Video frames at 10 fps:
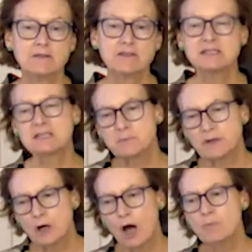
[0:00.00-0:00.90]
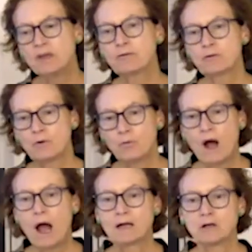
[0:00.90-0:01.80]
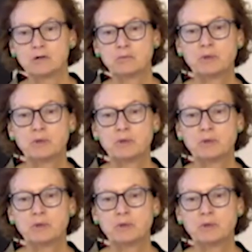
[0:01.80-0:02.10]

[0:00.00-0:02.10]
this has been coming for a while,